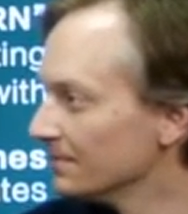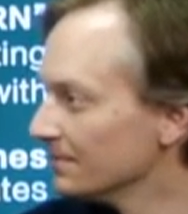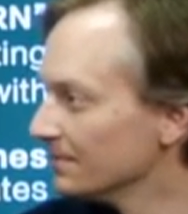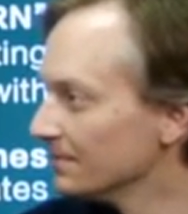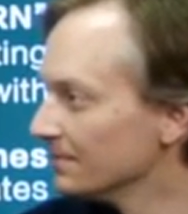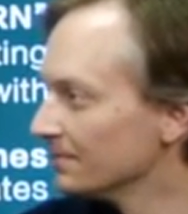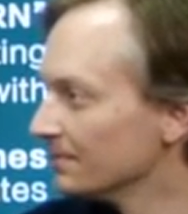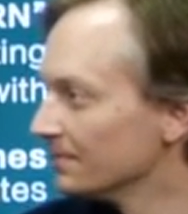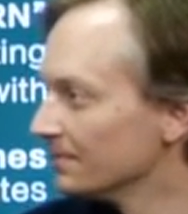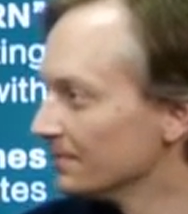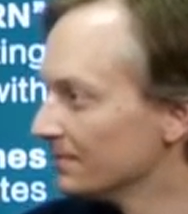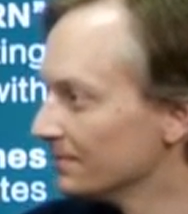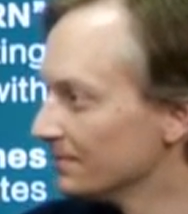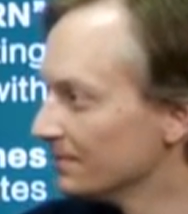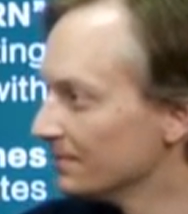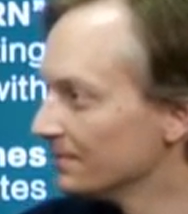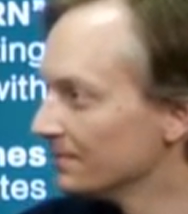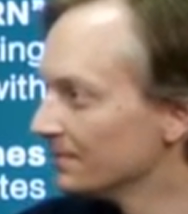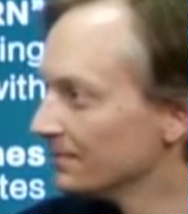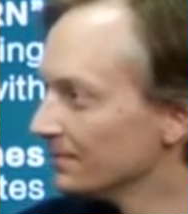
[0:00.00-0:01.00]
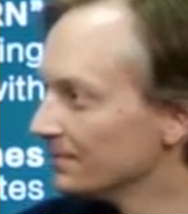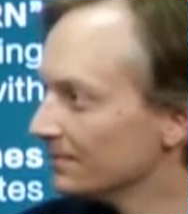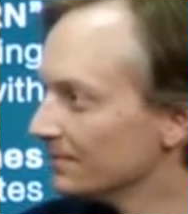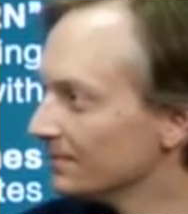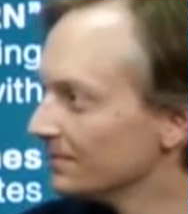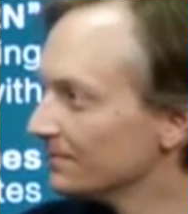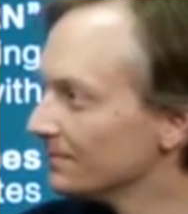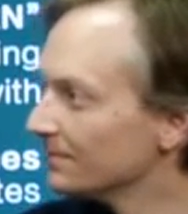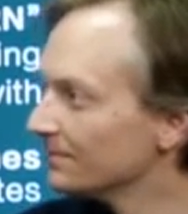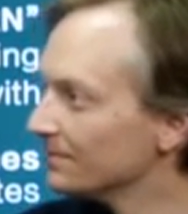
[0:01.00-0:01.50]

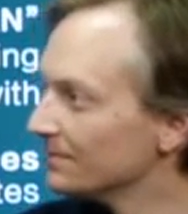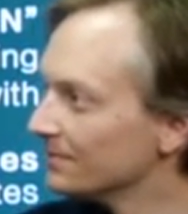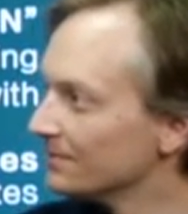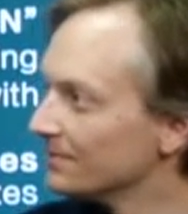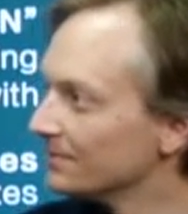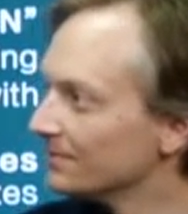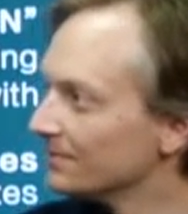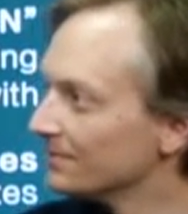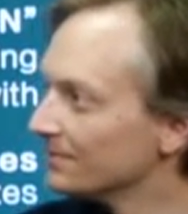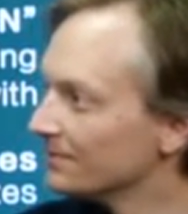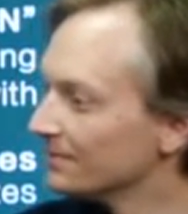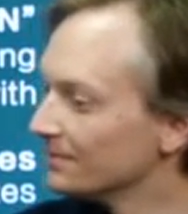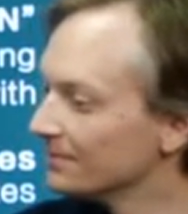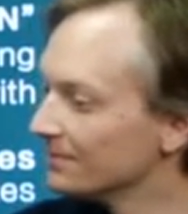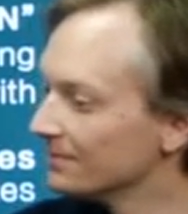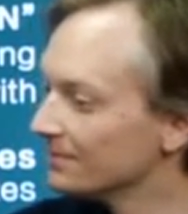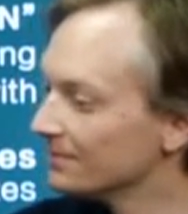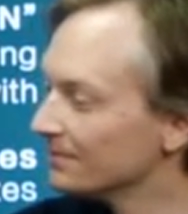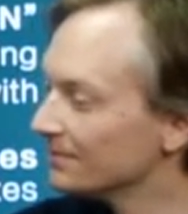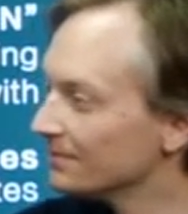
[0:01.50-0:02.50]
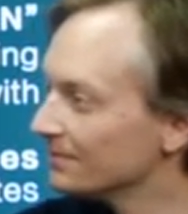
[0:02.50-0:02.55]
This person isn't speaking.